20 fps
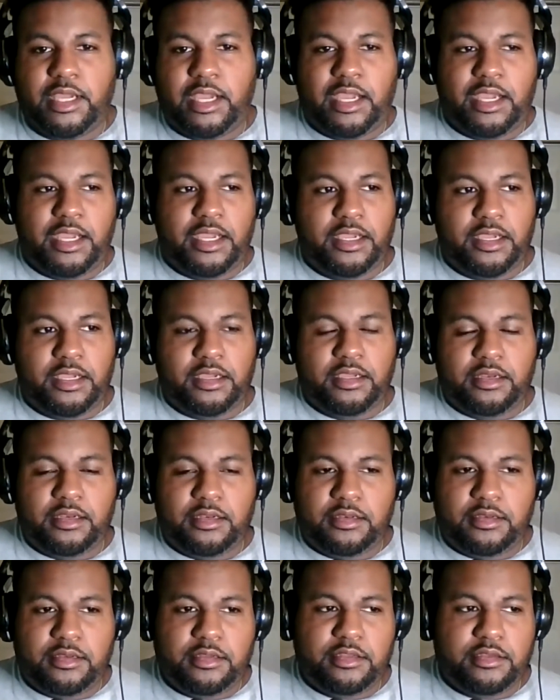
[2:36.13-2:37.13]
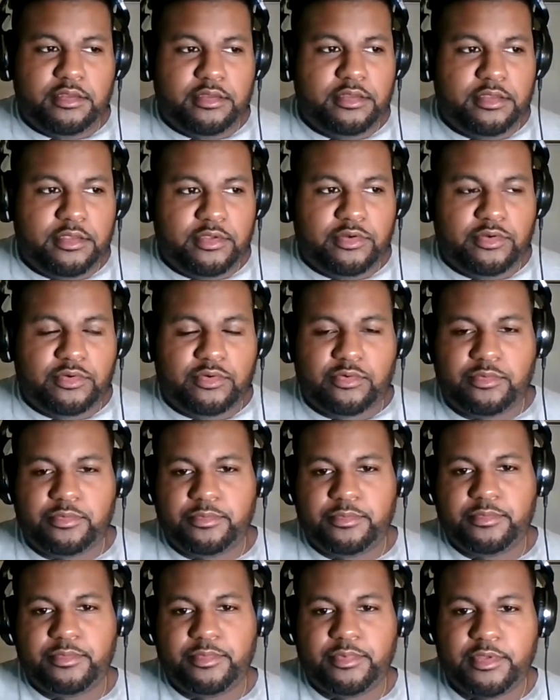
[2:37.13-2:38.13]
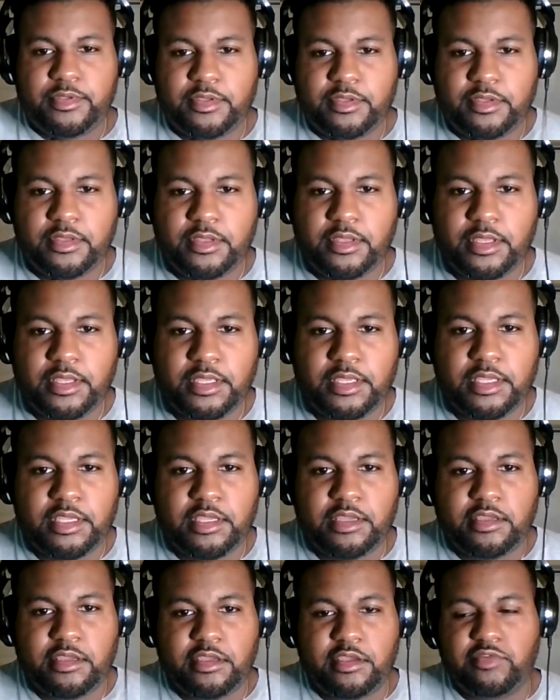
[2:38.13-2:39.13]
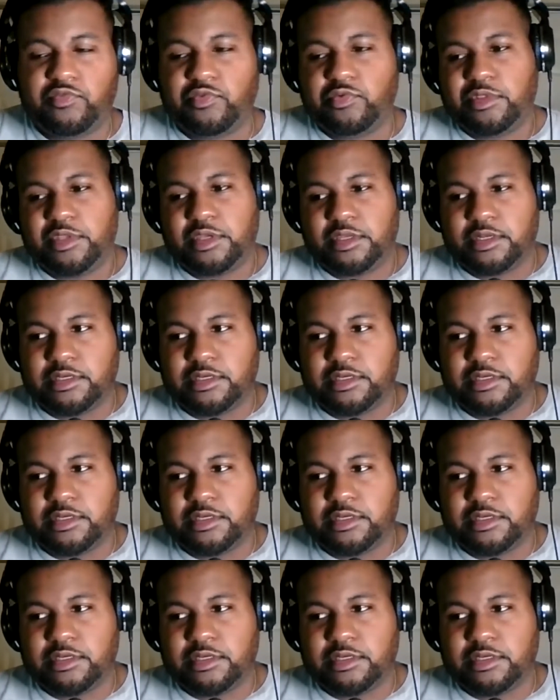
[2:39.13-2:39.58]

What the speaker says: And, you know, if you think